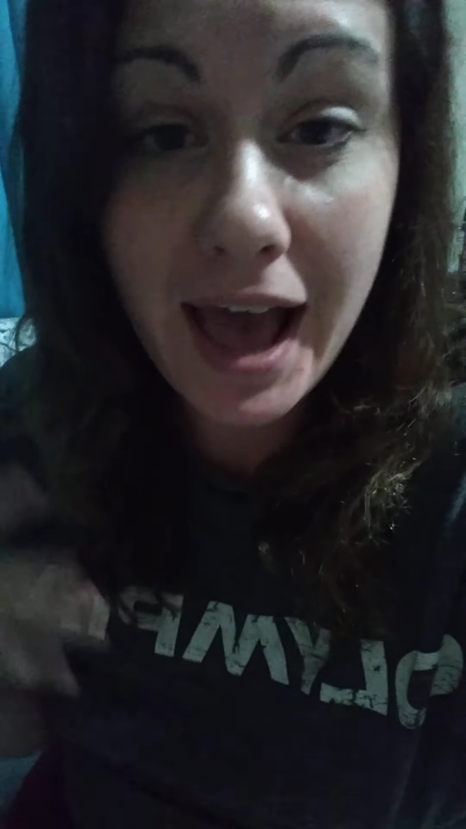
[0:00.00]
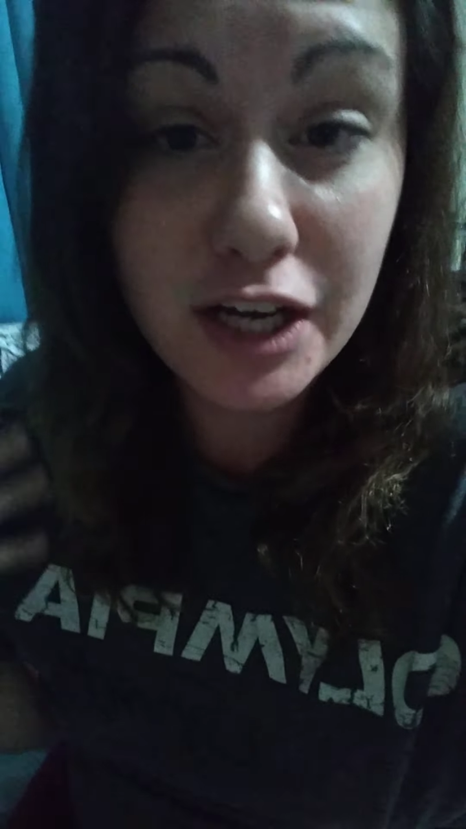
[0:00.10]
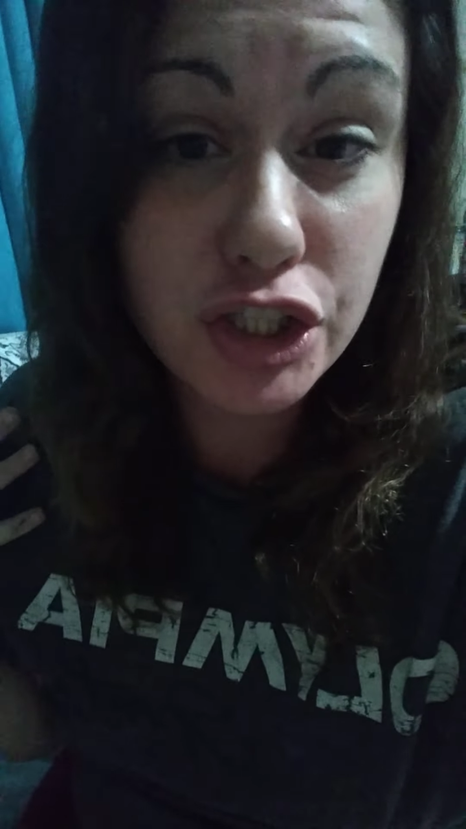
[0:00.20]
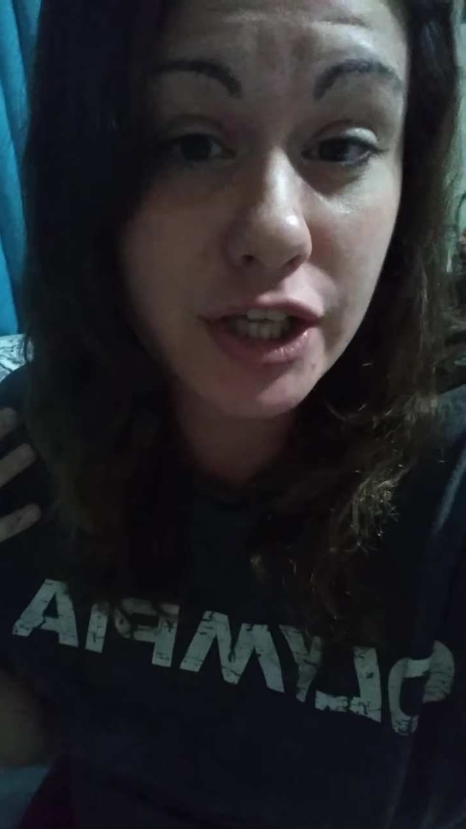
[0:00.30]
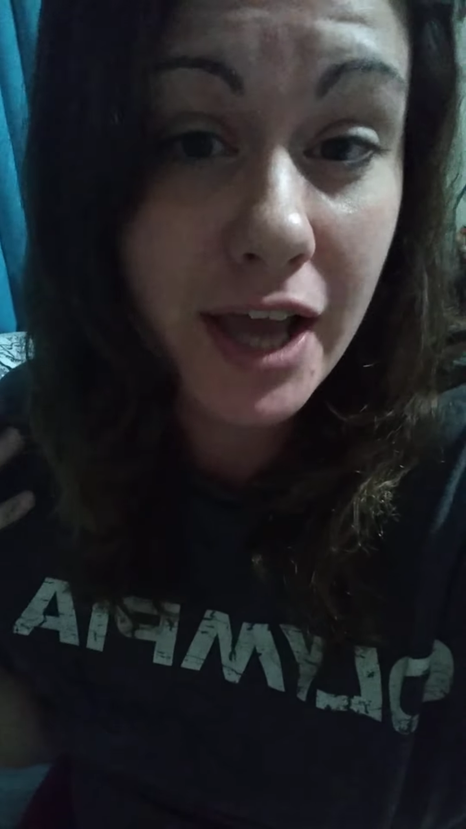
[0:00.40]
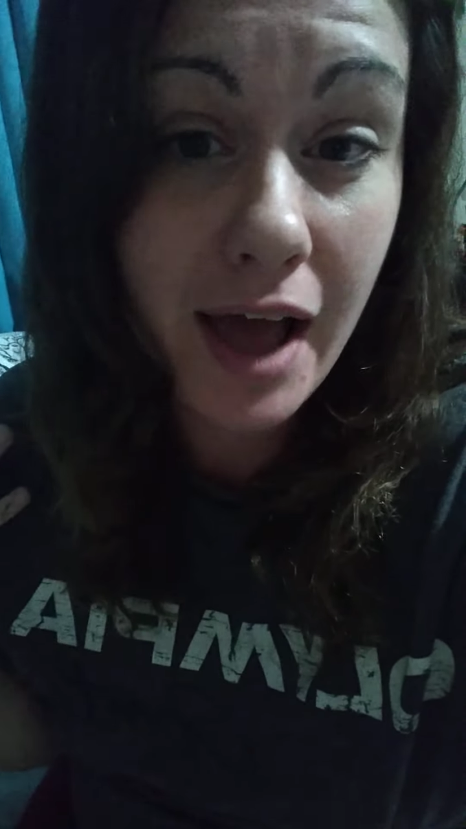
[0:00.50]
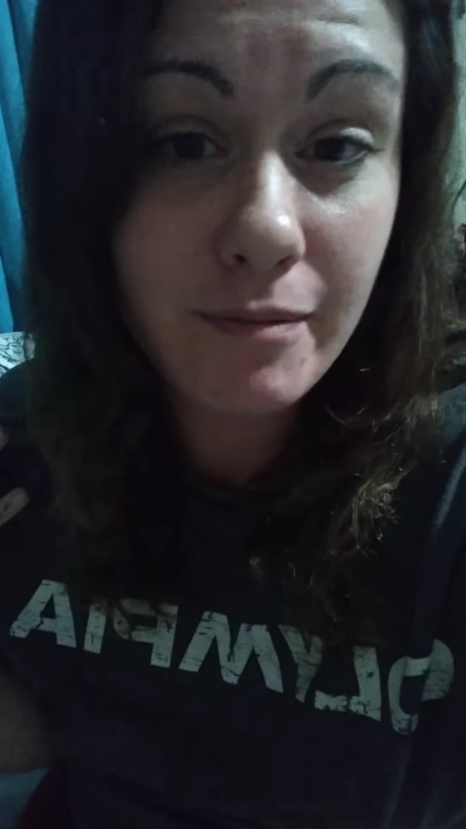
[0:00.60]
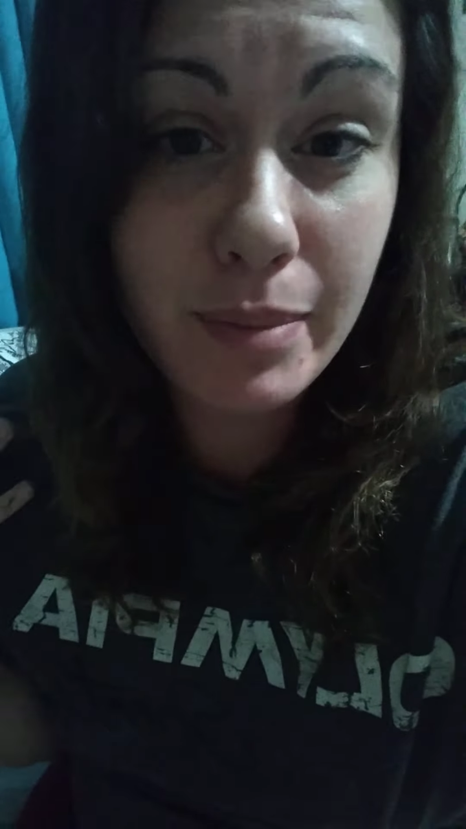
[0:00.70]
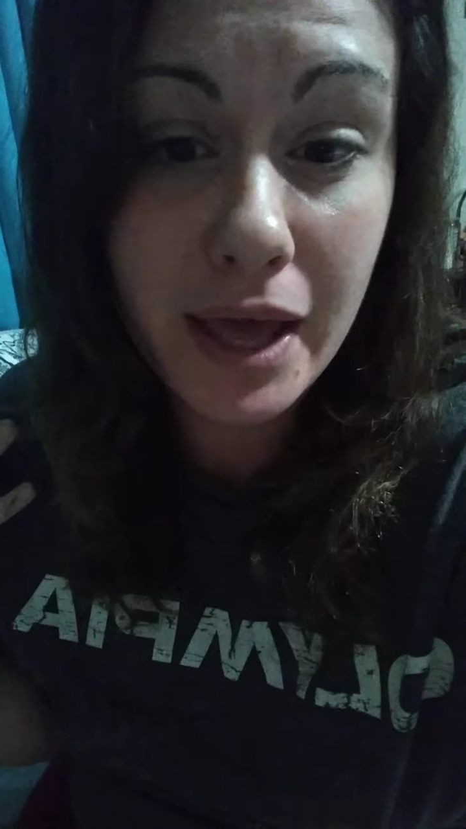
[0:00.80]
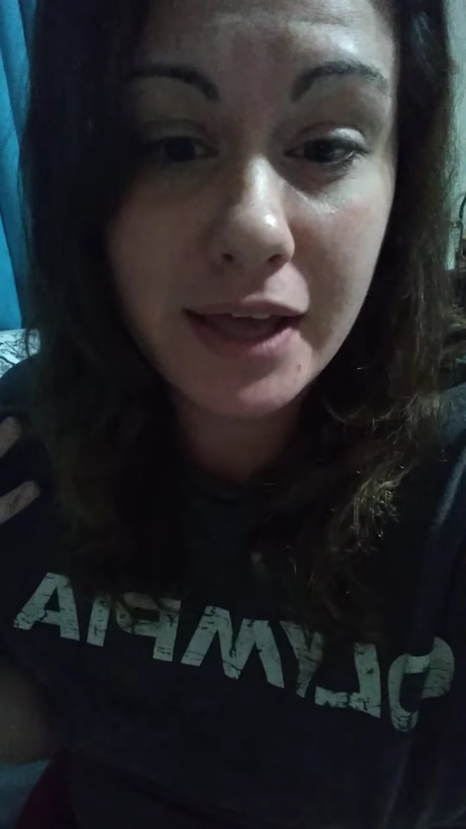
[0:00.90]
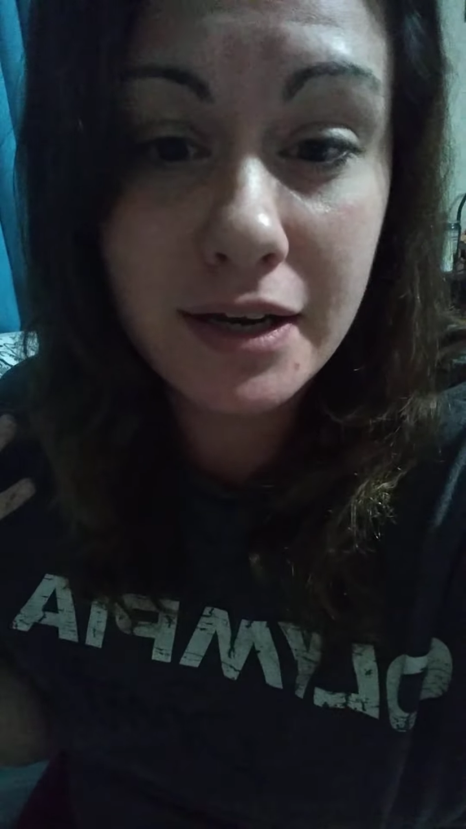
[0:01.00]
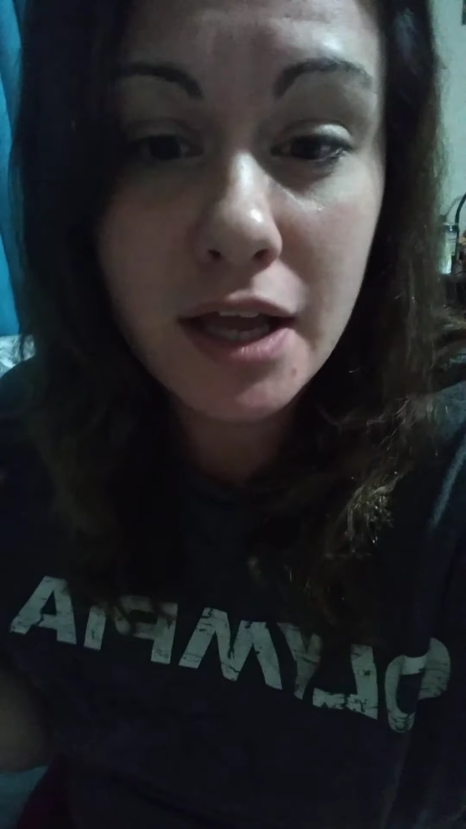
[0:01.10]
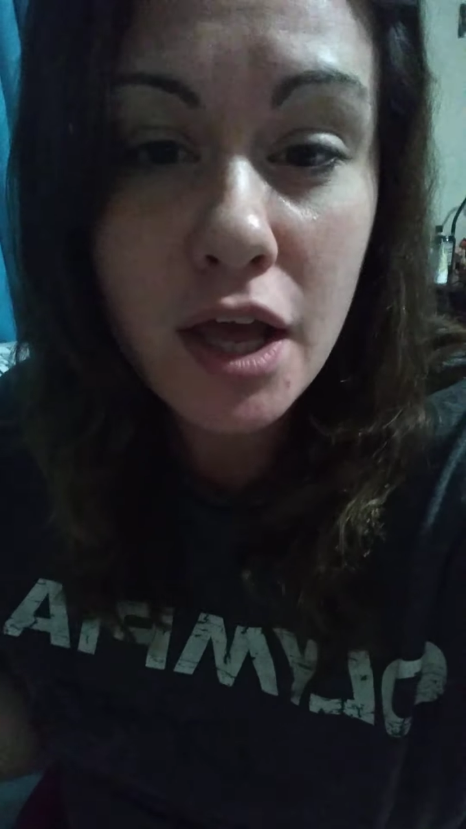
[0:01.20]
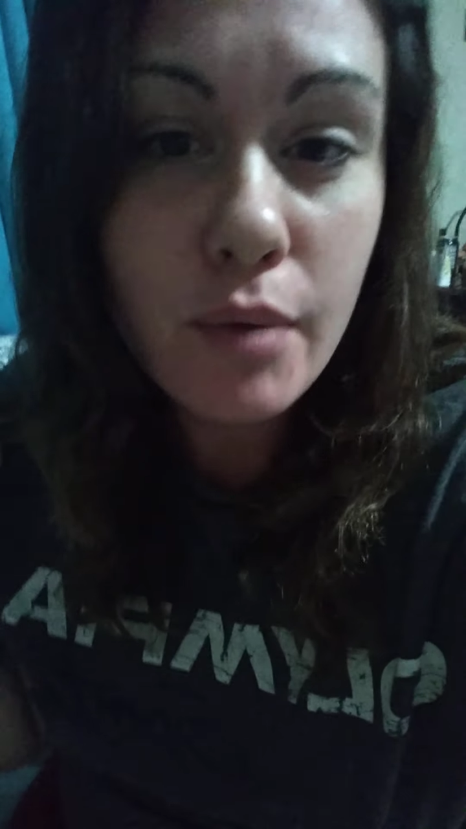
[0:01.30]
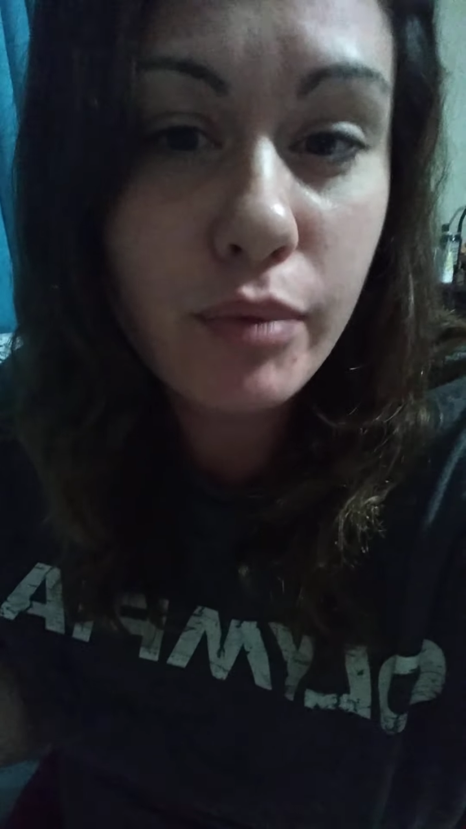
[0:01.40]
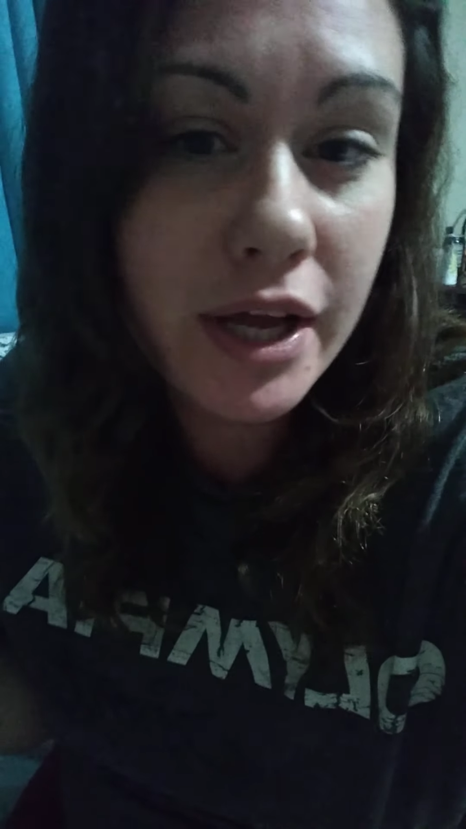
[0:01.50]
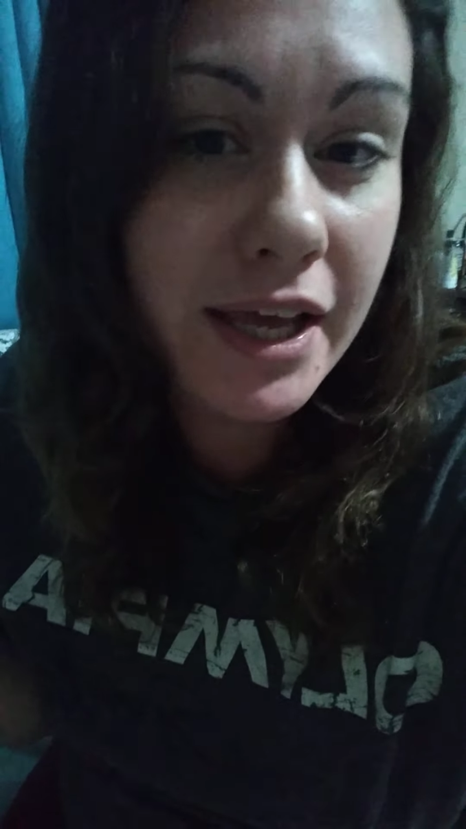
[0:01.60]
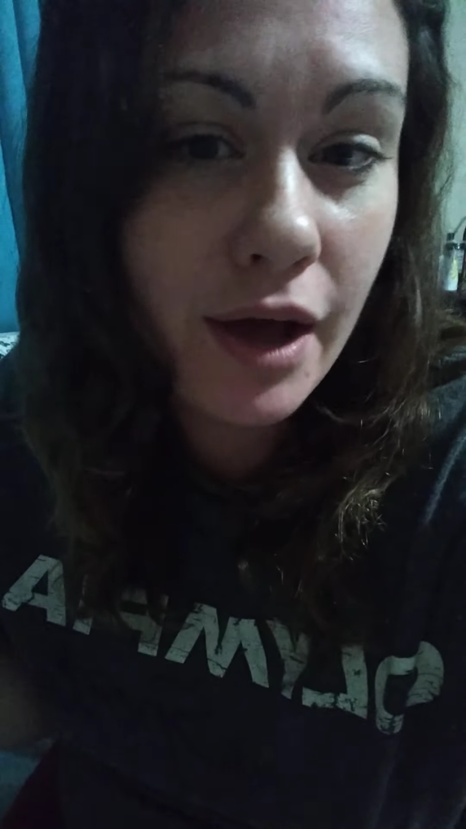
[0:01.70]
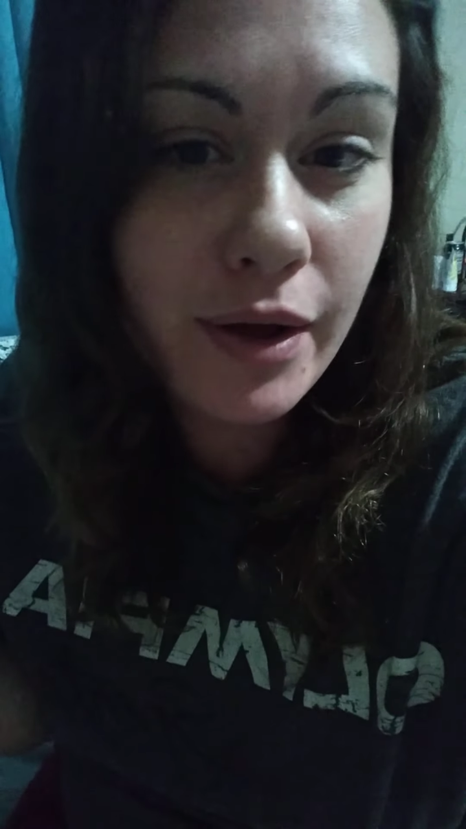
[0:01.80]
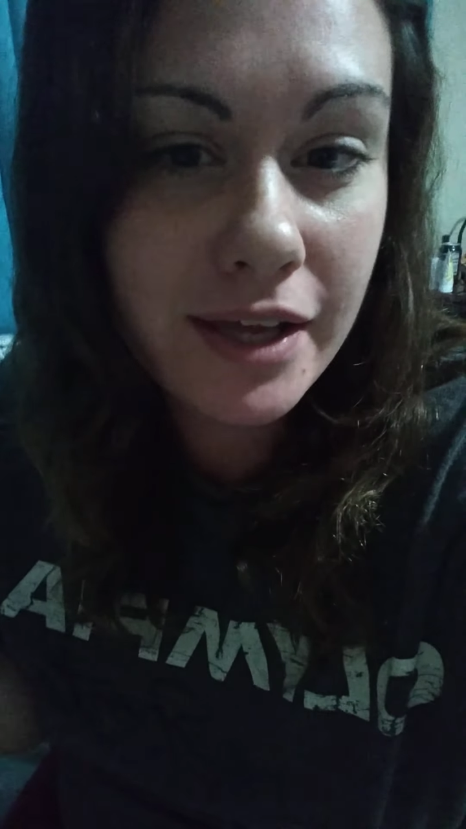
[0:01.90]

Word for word: Actually, I've been breaking out